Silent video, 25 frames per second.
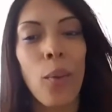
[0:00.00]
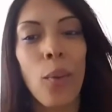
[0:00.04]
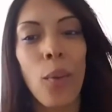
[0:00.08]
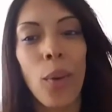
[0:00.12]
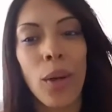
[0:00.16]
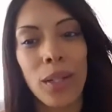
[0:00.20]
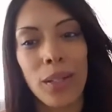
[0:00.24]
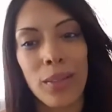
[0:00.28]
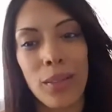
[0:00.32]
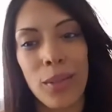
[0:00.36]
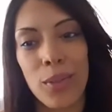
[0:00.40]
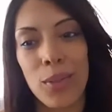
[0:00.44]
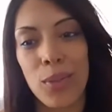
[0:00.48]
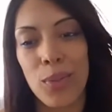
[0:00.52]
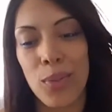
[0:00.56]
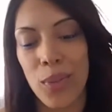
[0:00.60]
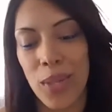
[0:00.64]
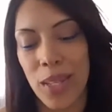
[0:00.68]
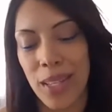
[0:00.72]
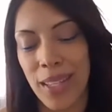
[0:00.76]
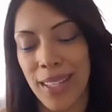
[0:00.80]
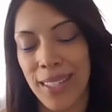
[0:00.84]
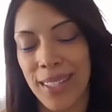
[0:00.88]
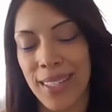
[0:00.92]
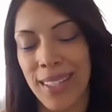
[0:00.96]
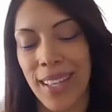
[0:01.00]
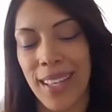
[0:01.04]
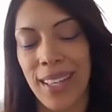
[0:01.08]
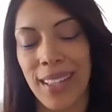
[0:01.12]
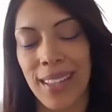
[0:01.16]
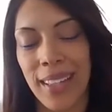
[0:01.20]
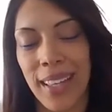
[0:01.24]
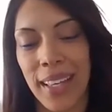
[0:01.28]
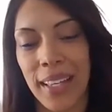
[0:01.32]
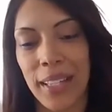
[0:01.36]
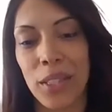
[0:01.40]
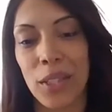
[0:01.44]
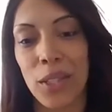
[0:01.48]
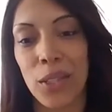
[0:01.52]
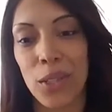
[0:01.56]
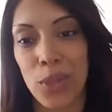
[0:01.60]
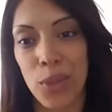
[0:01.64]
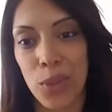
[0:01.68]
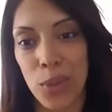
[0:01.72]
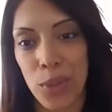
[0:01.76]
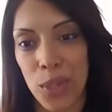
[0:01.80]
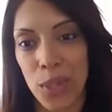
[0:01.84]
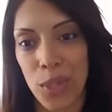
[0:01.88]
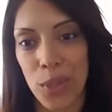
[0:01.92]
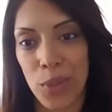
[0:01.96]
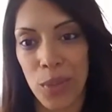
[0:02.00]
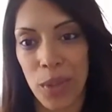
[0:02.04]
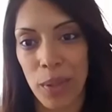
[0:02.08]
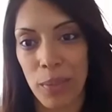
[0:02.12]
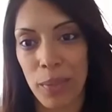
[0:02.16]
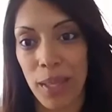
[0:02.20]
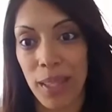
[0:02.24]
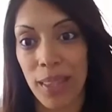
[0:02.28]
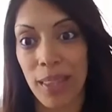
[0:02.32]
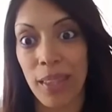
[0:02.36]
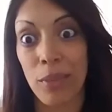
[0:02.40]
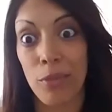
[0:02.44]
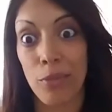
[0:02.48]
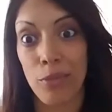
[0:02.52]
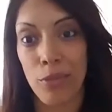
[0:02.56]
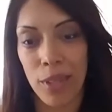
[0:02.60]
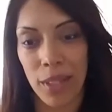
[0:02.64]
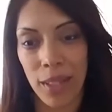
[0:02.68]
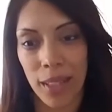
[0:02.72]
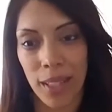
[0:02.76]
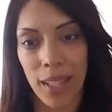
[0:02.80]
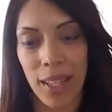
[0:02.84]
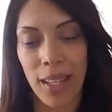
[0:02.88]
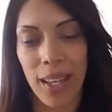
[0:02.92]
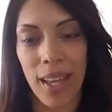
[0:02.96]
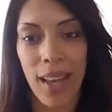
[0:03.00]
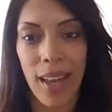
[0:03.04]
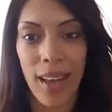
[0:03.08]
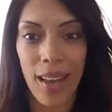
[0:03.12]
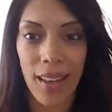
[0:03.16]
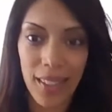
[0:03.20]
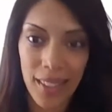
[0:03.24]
one of those wigs that like the Jewish women, the really,